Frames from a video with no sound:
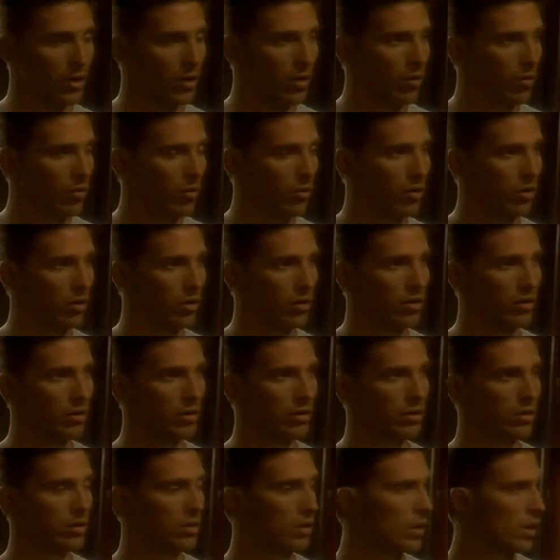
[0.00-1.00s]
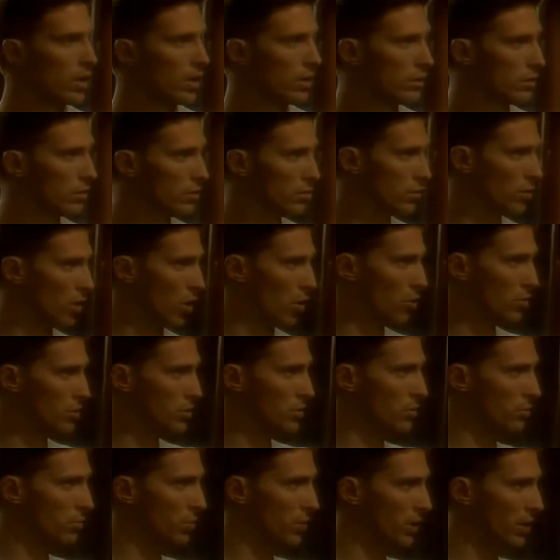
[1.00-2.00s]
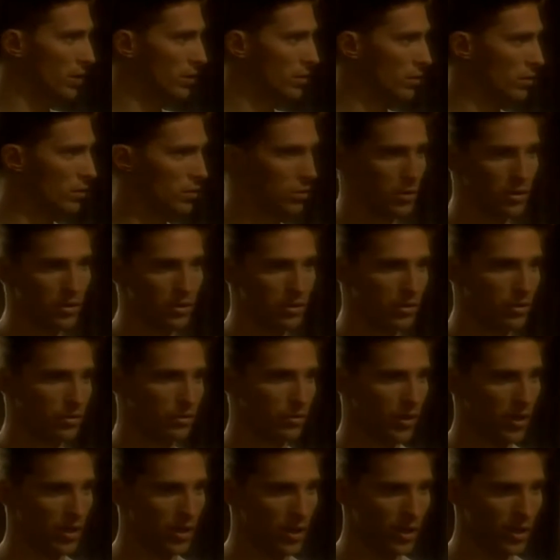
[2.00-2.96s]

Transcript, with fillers: Well, uh, Luke owns the place and Luke is his friend.